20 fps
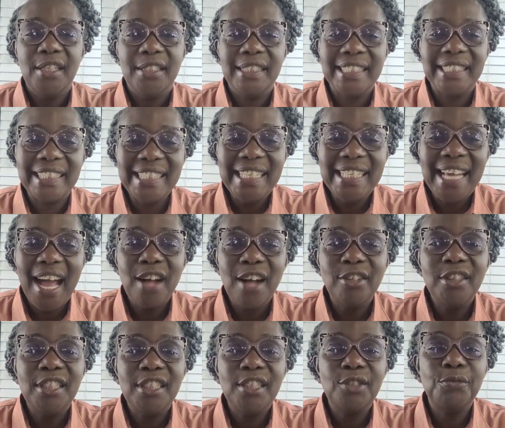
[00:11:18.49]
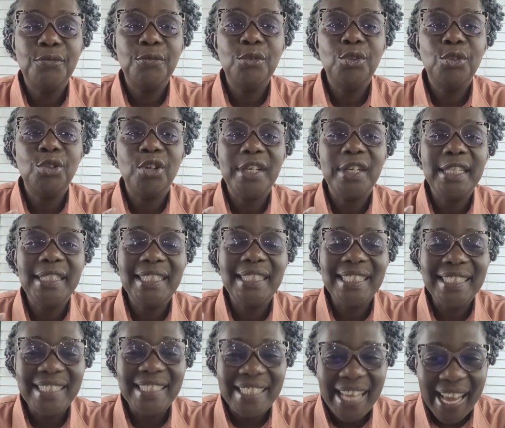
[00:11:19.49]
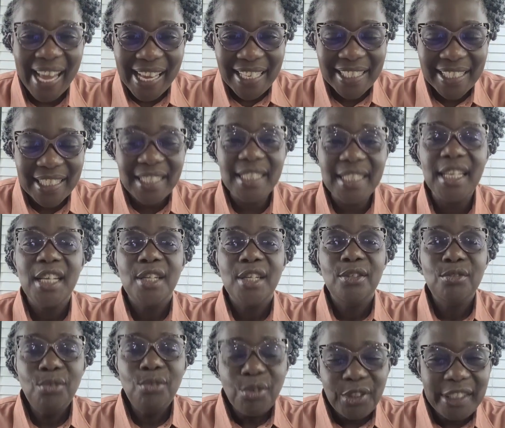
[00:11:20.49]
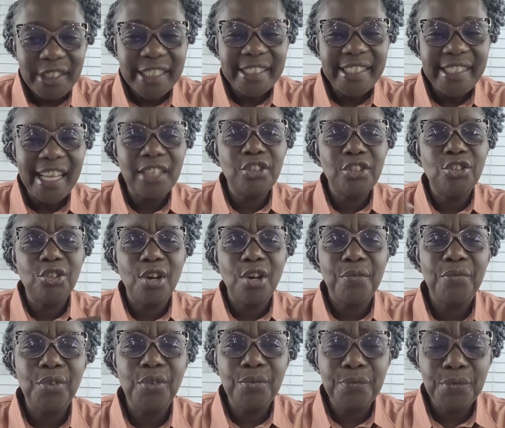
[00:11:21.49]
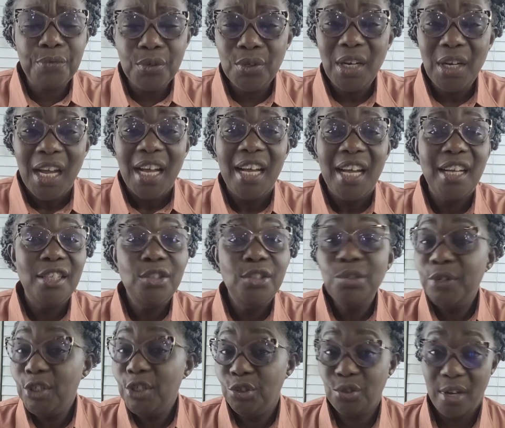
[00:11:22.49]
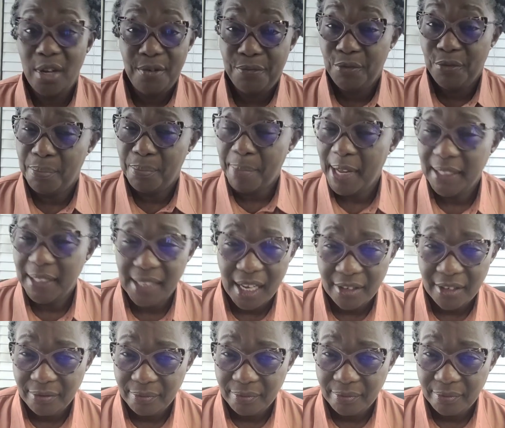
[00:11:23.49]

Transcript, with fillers: See how this food you're eating tastes. Know the texture of the food. You enjoy food better.